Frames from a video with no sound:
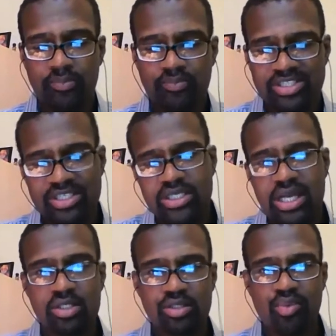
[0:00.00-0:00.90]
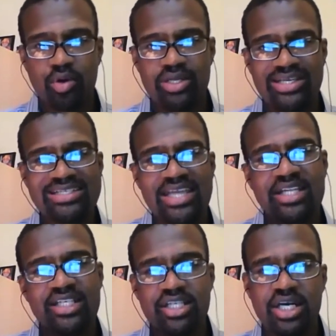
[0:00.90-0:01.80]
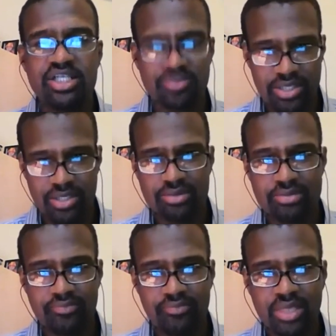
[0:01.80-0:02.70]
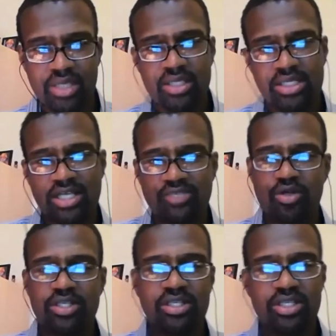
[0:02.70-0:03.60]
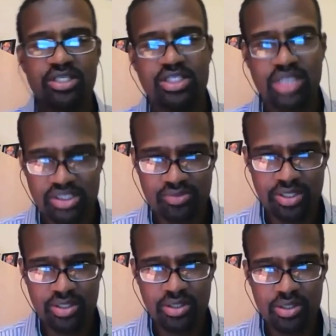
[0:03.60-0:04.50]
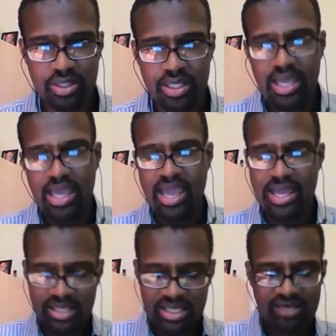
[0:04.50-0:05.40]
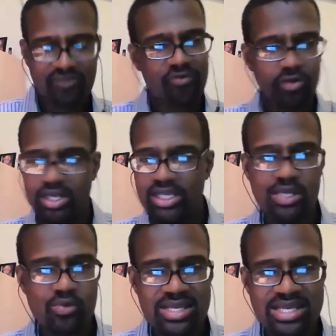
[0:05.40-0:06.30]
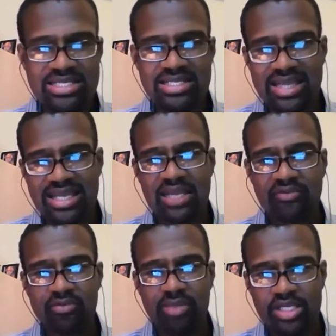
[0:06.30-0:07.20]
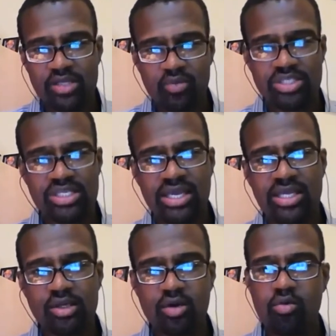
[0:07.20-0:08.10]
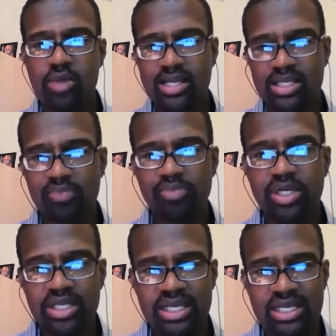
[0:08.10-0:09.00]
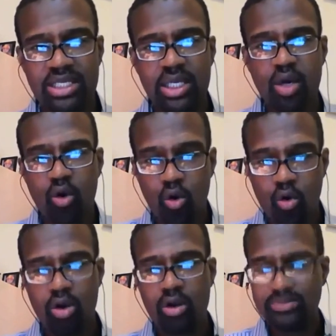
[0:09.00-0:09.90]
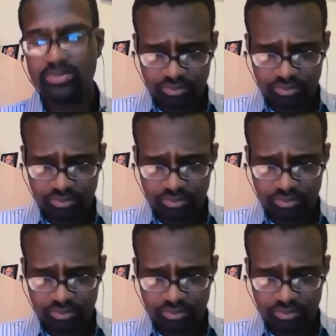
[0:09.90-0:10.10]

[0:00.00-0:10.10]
see, child support is a judgment. Child support is a judgment. And if for any reason that information was incorrectly put in, or